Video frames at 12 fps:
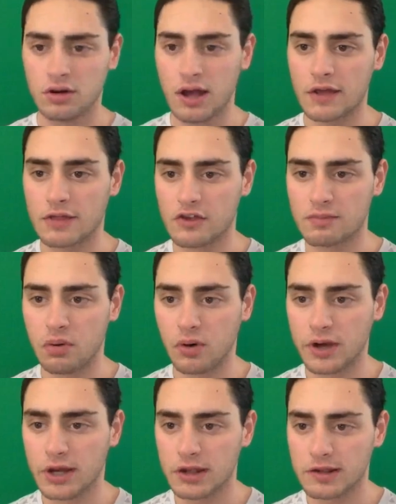at this
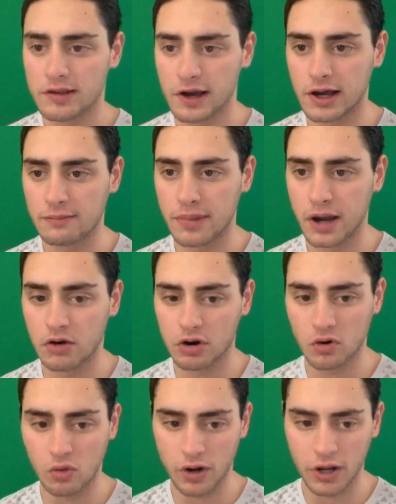point in time by
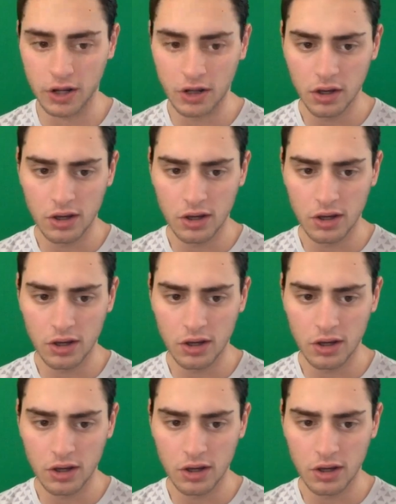recording.